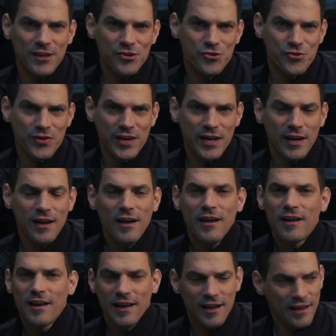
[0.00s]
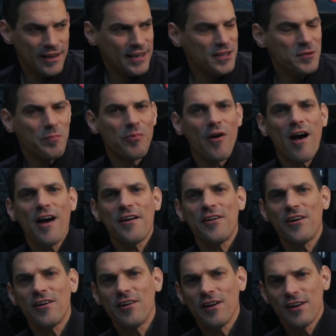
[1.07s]
injury. In the
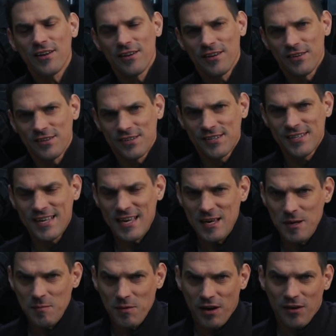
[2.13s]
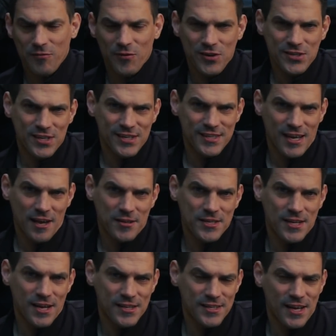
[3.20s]
broader scheme of risk
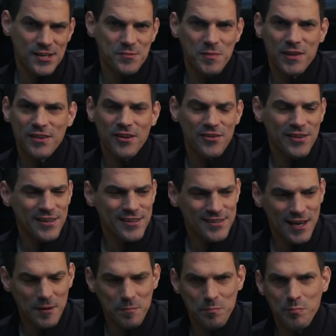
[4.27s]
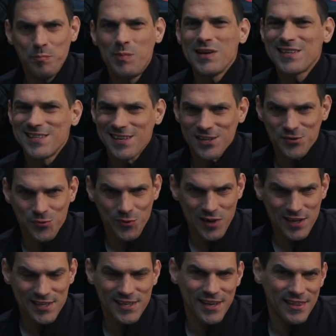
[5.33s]
assessment, there are things like business
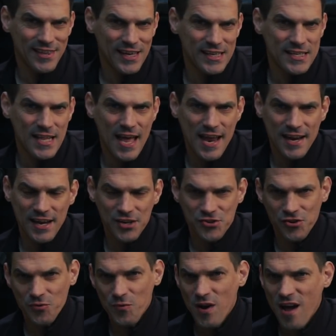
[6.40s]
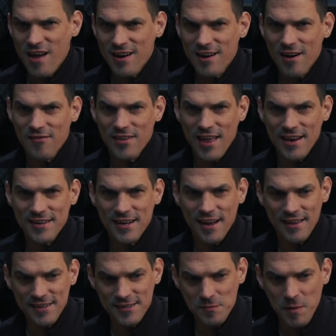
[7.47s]
risk and things of that nature, and we're not going to cover that
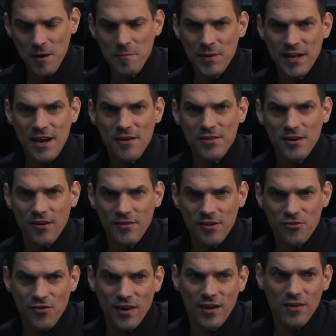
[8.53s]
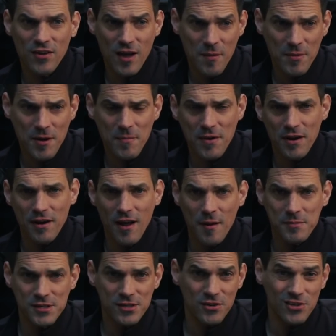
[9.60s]
today. This is about being out there on the trail, coming up on an
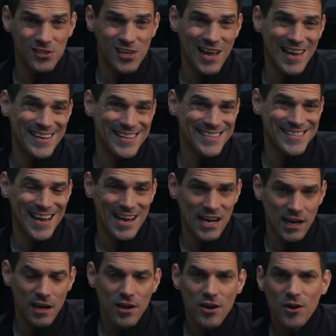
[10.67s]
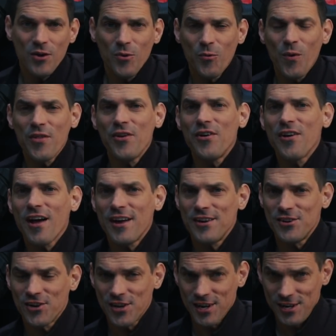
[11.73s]
obstacle, and deciding whether or not
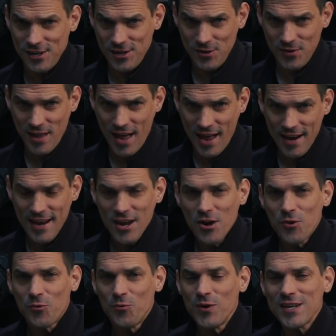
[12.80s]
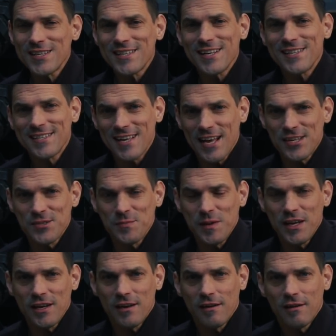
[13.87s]
you're going to do that. Risk
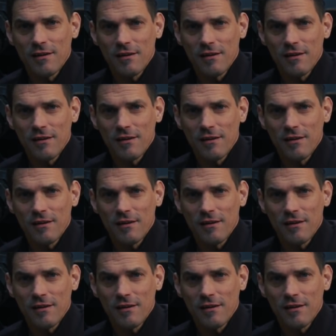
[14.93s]
assessment